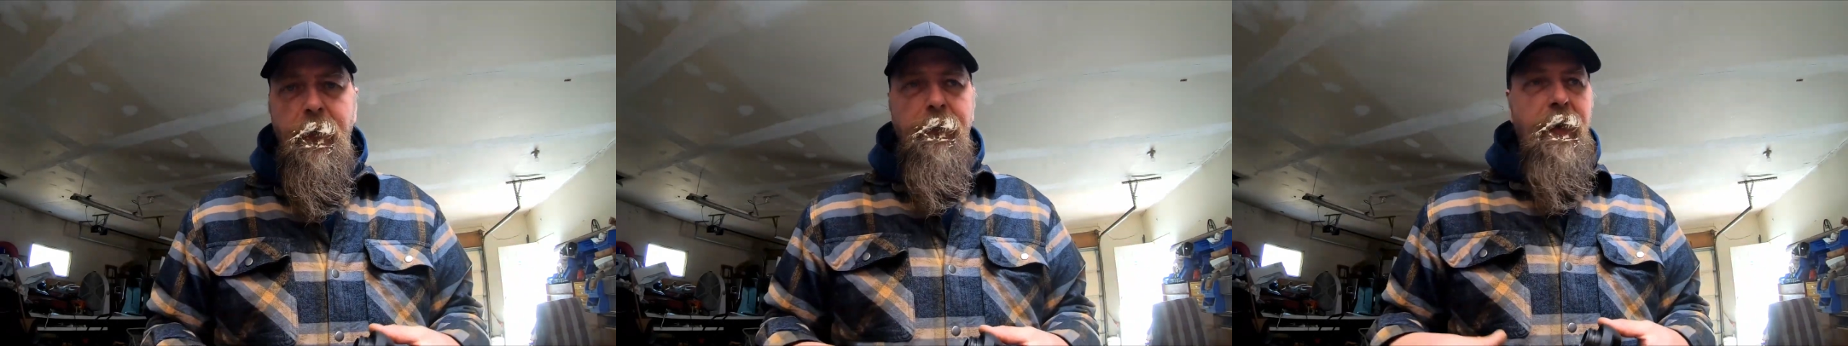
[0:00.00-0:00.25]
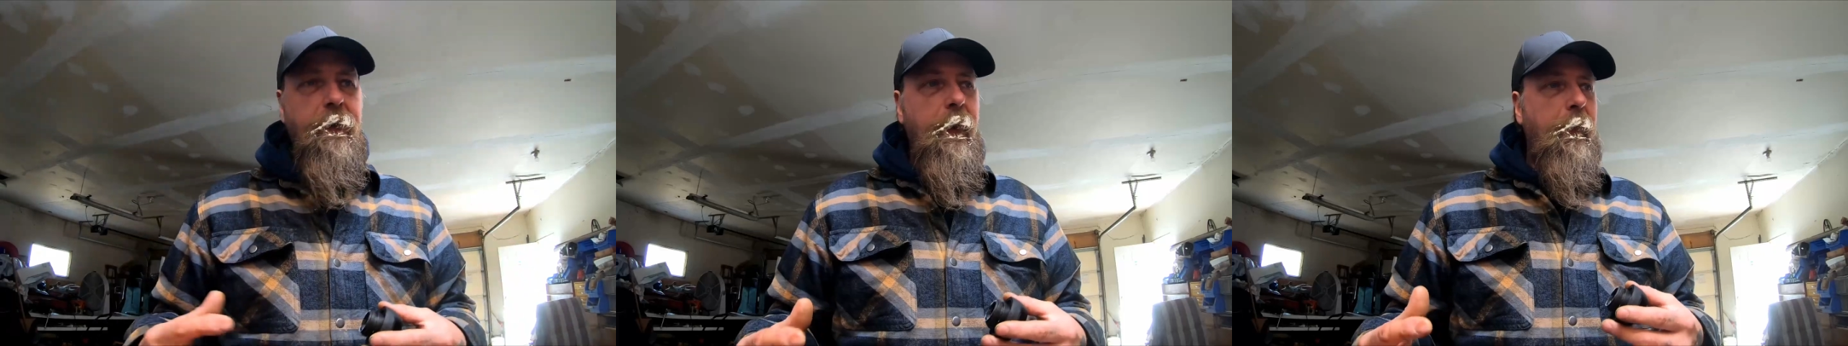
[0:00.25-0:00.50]
It
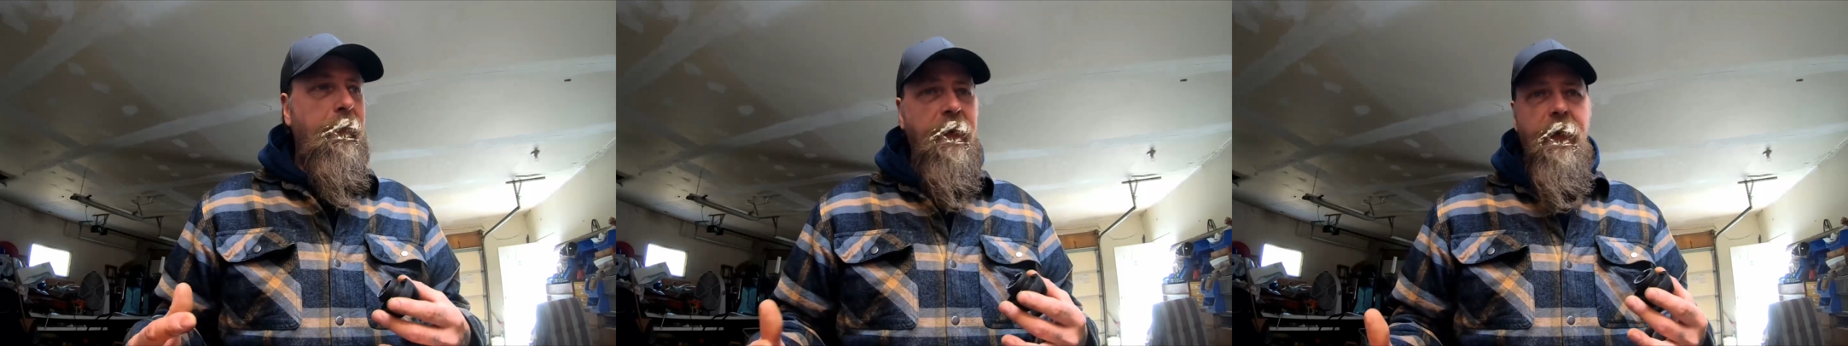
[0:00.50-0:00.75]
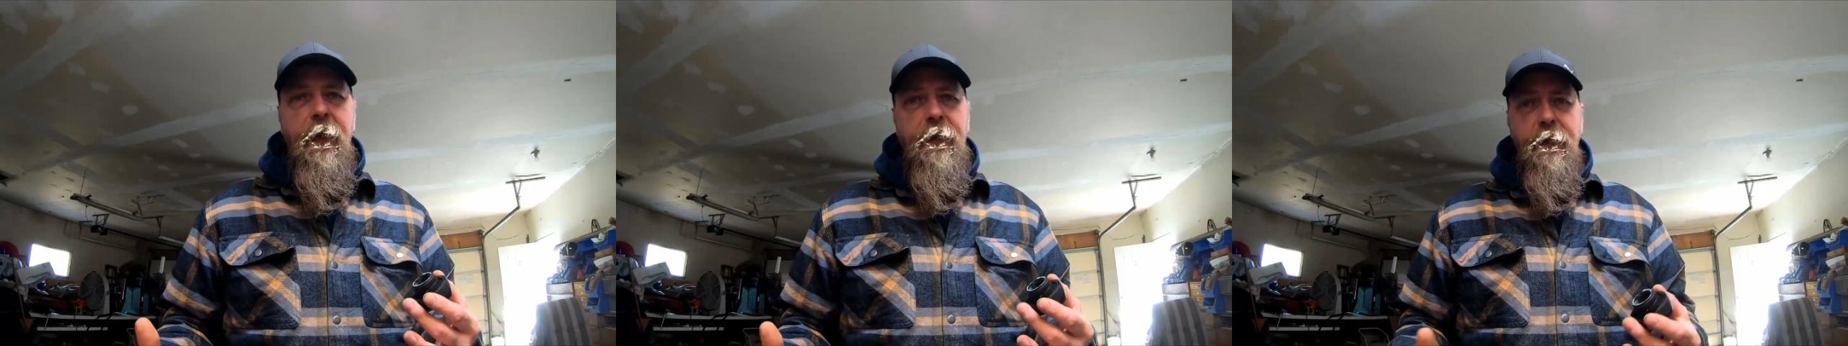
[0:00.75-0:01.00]
might not
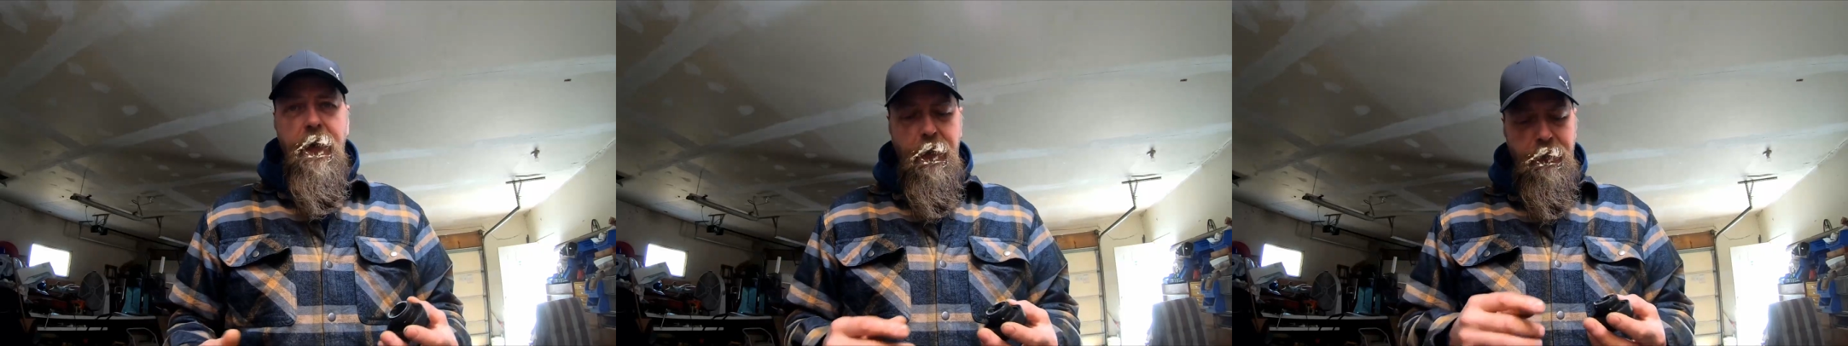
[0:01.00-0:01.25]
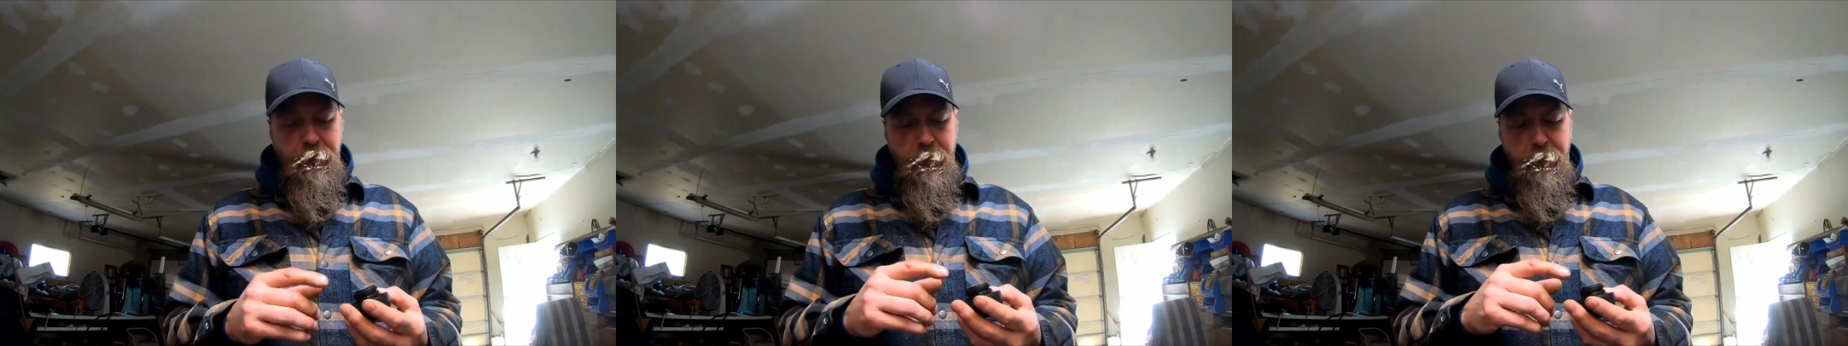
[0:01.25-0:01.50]
be a head
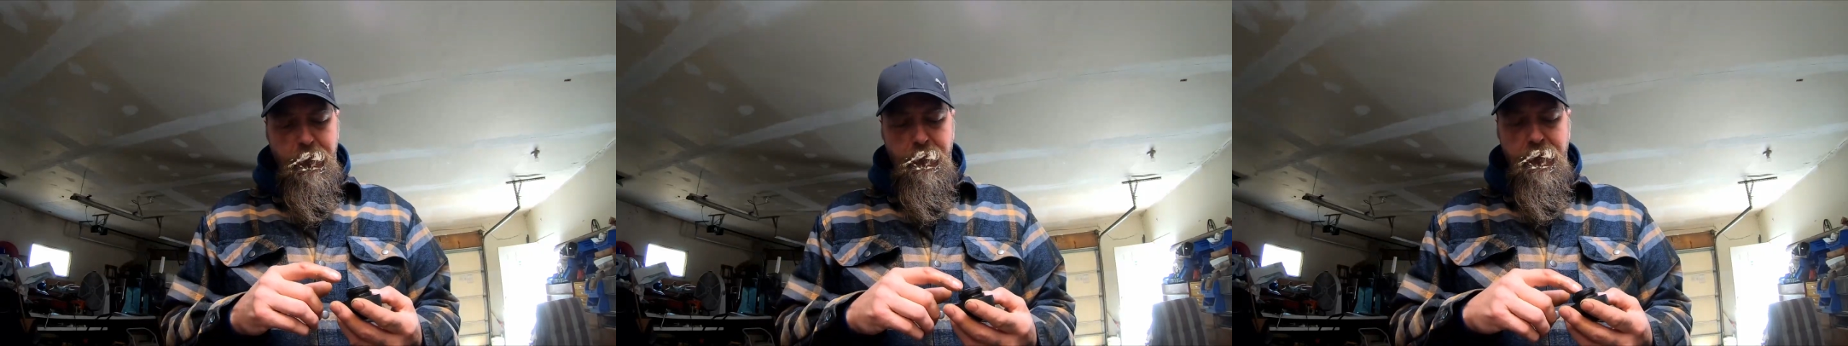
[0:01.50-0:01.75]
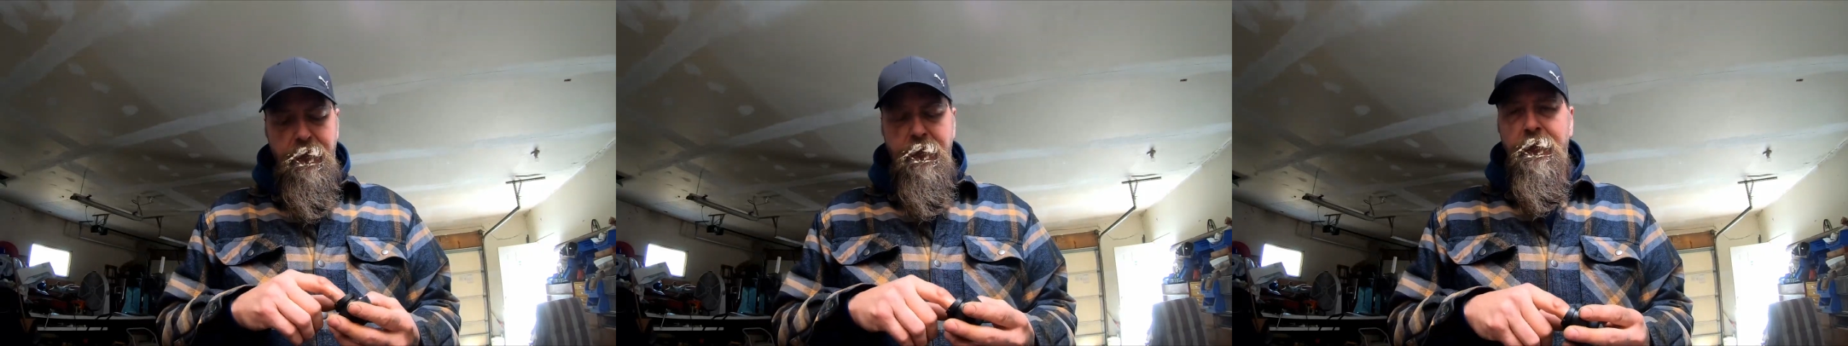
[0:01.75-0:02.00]
gasket, it
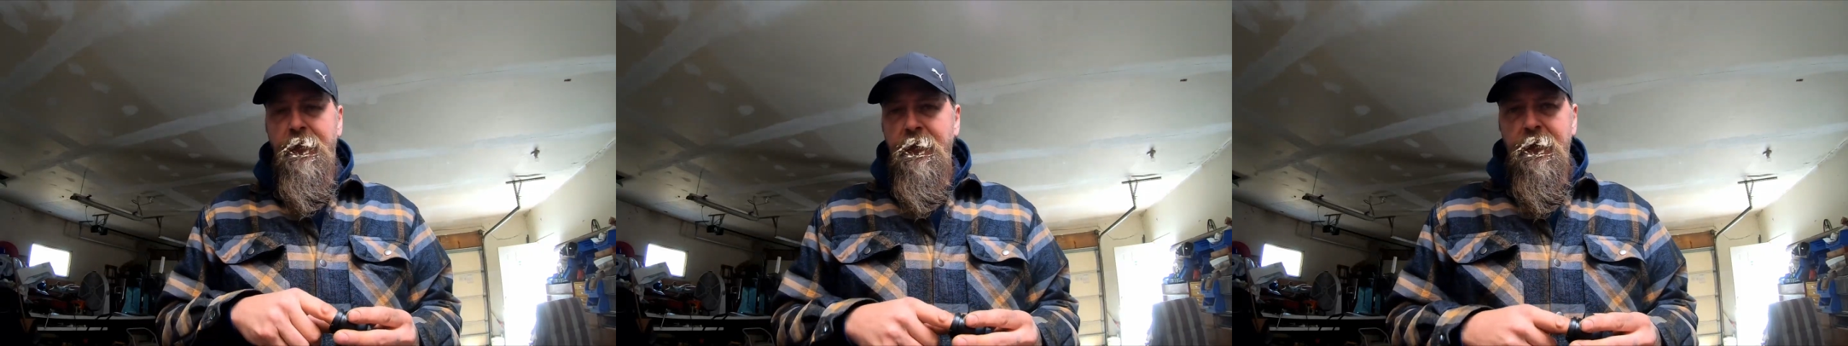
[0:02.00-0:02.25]
could be